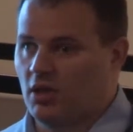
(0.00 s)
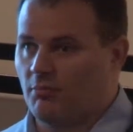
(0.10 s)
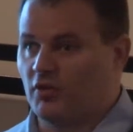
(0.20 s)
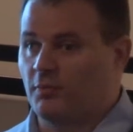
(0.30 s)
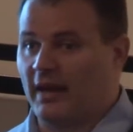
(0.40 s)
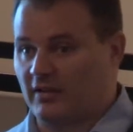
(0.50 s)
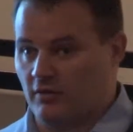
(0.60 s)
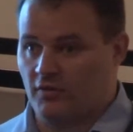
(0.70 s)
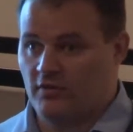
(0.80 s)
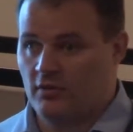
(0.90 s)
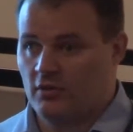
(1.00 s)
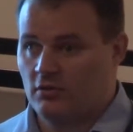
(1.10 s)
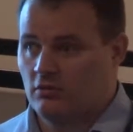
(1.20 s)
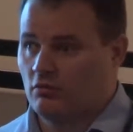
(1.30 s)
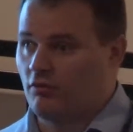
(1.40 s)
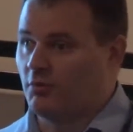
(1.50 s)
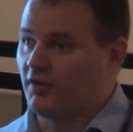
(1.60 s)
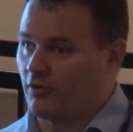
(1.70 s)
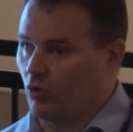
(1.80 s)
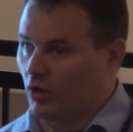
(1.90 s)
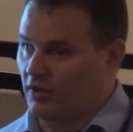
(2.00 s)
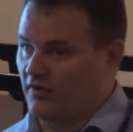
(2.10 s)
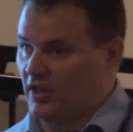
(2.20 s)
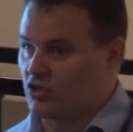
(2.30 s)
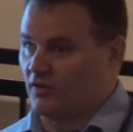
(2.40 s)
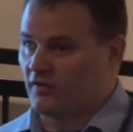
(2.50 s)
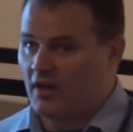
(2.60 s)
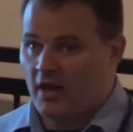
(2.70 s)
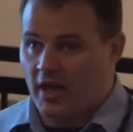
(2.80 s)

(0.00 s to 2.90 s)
perspectives from different organizations.